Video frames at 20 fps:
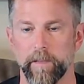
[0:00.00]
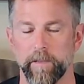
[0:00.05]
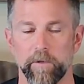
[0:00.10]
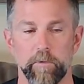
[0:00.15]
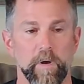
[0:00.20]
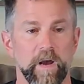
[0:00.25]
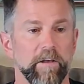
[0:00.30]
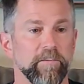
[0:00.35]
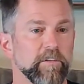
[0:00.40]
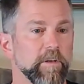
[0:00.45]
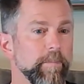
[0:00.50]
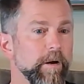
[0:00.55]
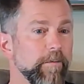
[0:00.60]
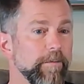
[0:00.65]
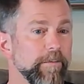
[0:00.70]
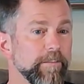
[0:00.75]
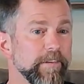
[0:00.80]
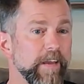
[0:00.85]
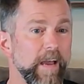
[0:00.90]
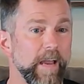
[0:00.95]
You ask
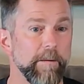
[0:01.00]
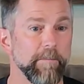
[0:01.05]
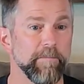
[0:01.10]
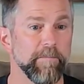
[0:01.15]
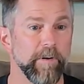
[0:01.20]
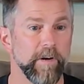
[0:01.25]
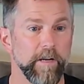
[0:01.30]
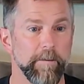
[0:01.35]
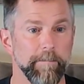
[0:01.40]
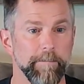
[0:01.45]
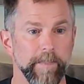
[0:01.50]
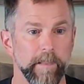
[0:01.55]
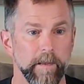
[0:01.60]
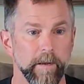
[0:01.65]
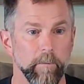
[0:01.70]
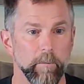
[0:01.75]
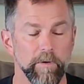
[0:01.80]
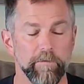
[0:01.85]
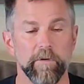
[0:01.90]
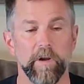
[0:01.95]
about the time frame.
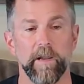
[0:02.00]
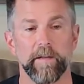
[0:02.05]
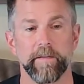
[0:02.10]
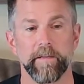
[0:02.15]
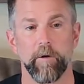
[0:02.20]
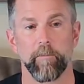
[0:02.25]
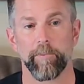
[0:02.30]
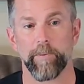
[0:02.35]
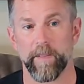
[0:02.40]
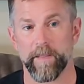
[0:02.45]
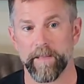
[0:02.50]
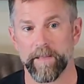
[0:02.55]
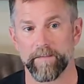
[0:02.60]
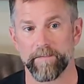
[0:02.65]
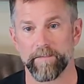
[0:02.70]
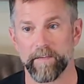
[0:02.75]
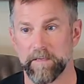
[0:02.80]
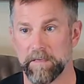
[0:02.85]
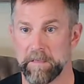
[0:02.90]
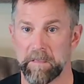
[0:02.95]
We've cranked out
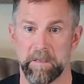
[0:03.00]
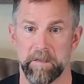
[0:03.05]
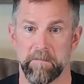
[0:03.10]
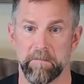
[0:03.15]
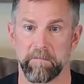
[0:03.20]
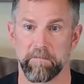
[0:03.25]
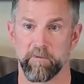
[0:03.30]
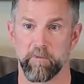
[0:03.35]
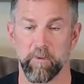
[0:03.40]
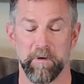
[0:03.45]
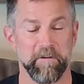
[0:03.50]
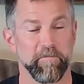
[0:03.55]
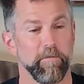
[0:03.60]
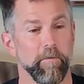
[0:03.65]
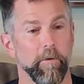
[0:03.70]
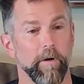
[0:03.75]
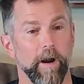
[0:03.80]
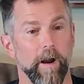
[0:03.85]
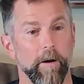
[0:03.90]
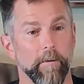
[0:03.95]
plans in
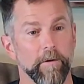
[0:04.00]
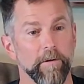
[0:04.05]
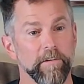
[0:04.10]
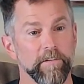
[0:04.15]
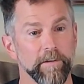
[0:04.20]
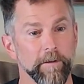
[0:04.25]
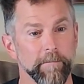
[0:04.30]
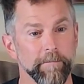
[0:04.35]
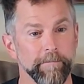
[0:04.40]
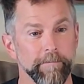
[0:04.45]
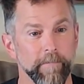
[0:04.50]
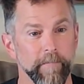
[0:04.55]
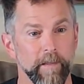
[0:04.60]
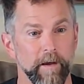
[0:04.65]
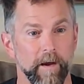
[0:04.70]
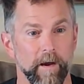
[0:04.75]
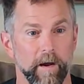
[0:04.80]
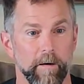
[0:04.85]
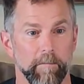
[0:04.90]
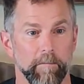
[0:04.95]
24 hours.
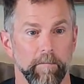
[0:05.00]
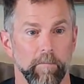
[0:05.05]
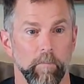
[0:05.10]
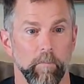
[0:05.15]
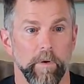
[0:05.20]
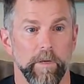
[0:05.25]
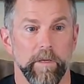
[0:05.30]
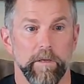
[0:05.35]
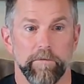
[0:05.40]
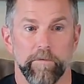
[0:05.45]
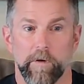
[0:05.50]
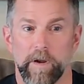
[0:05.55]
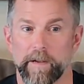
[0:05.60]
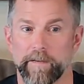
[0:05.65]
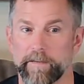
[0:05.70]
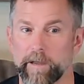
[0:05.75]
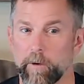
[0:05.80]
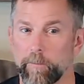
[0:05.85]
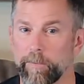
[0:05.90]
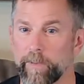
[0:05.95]
We've
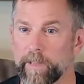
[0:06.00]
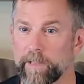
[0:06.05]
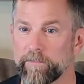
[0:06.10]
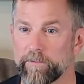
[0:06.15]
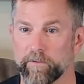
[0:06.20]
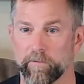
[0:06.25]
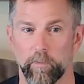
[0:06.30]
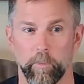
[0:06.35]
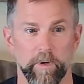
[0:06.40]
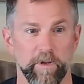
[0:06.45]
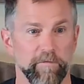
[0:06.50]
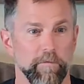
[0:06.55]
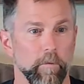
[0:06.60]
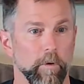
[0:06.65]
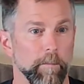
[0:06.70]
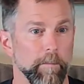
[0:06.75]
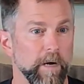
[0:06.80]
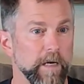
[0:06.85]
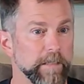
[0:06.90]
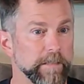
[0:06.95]
cranked out plans in
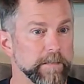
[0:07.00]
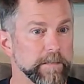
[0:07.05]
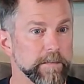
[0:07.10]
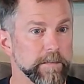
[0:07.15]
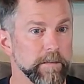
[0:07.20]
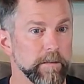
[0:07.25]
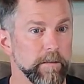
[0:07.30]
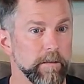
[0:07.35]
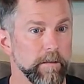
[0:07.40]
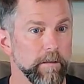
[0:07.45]
24 months.